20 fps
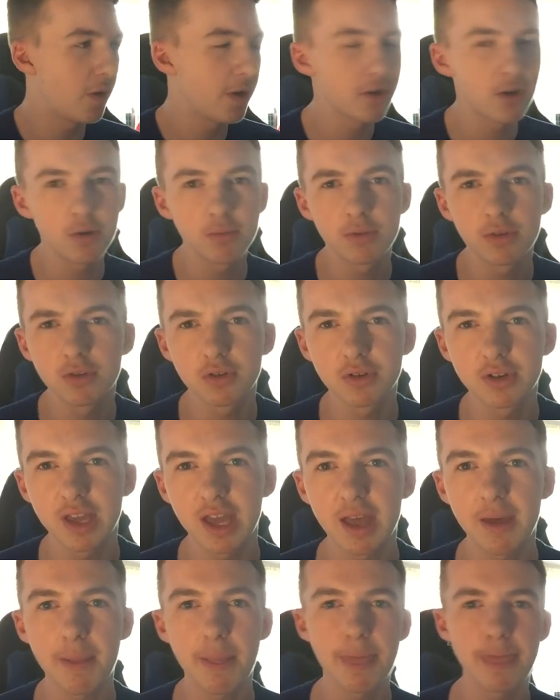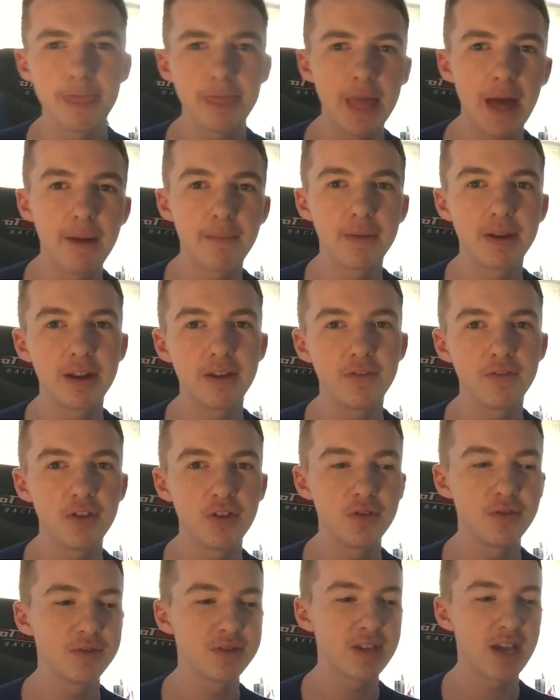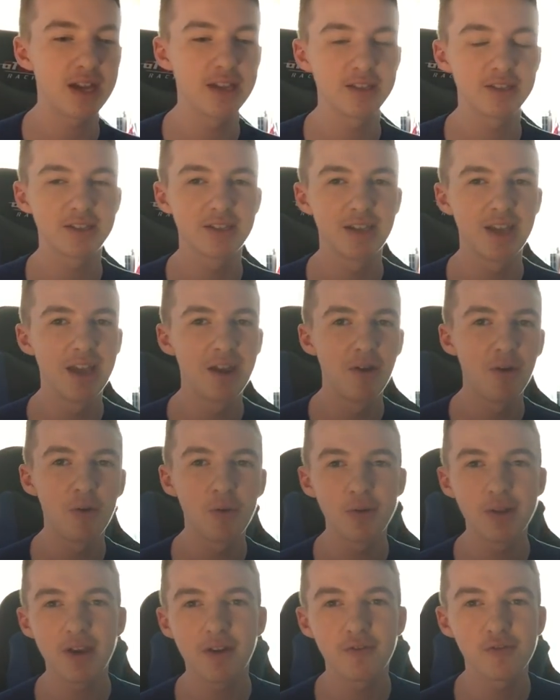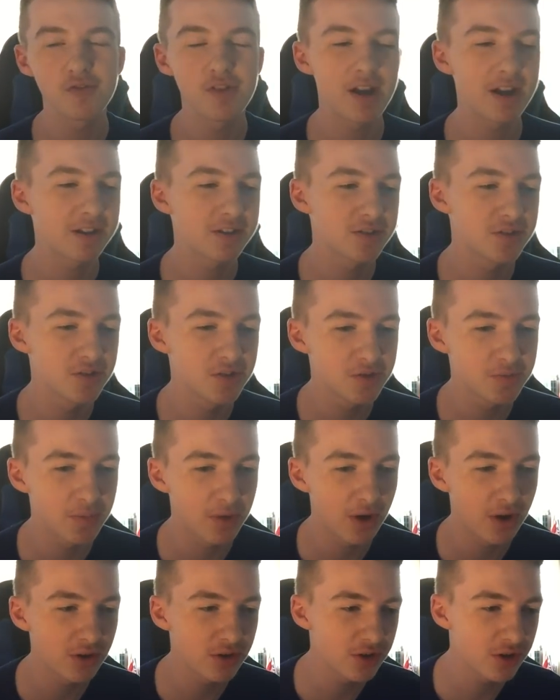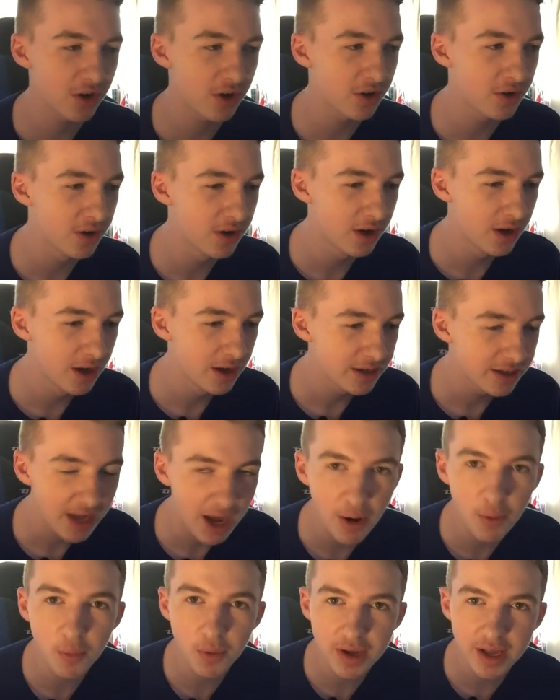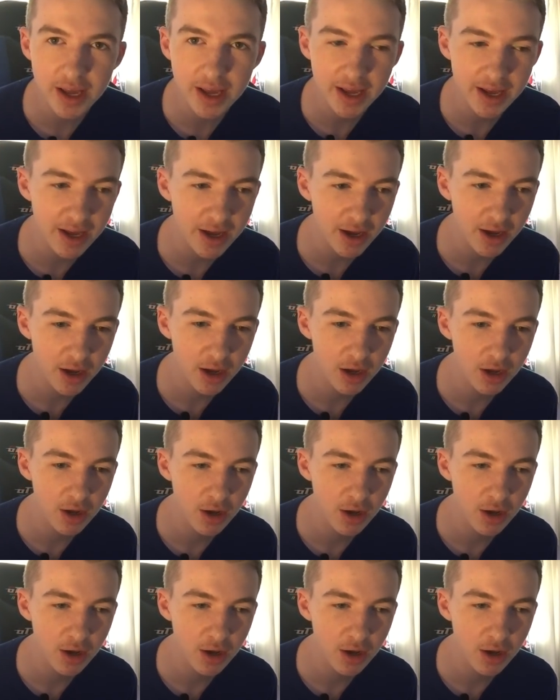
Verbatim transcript: I know I'm not going to get that many views as all the other reactors, but you know, can we hit